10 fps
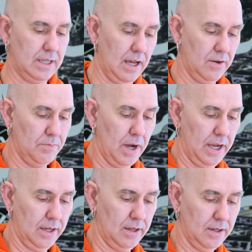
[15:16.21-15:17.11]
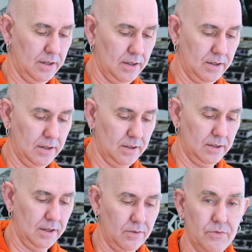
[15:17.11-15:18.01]
kind of my
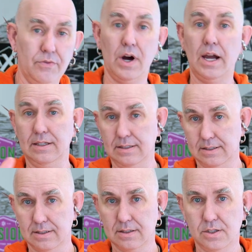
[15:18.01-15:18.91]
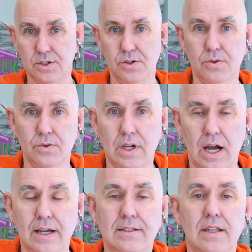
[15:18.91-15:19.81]
advice to
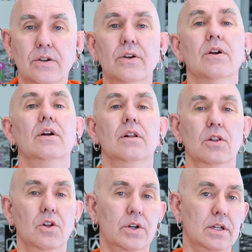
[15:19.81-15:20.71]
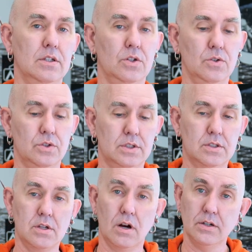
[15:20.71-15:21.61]
guys that are looking to
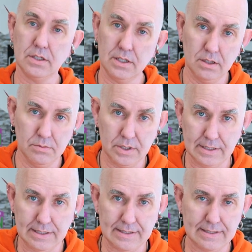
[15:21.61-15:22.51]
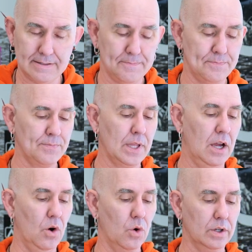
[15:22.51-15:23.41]
start in the business,
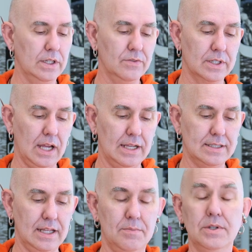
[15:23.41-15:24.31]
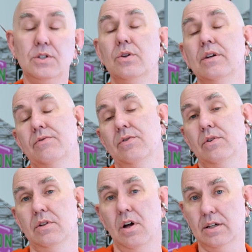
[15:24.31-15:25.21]
or even guys that have been doing it for
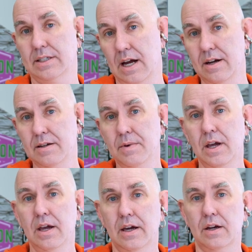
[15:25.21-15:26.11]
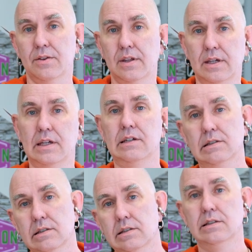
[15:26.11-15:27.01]
a long time and are thinking,
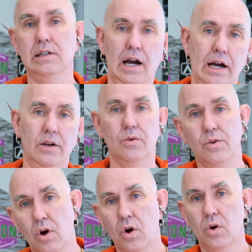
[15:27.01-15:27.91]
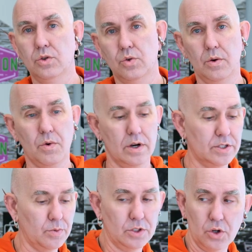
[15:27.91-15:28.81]
oh, I don't know, do I want
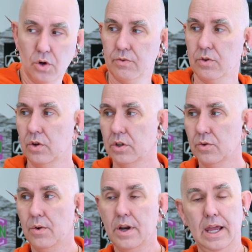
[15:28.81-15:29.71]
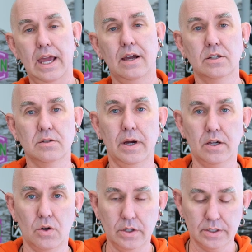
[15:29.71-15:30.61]
to switch over or do I want to hang on to my
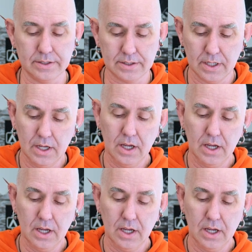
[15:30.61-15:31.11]
coils?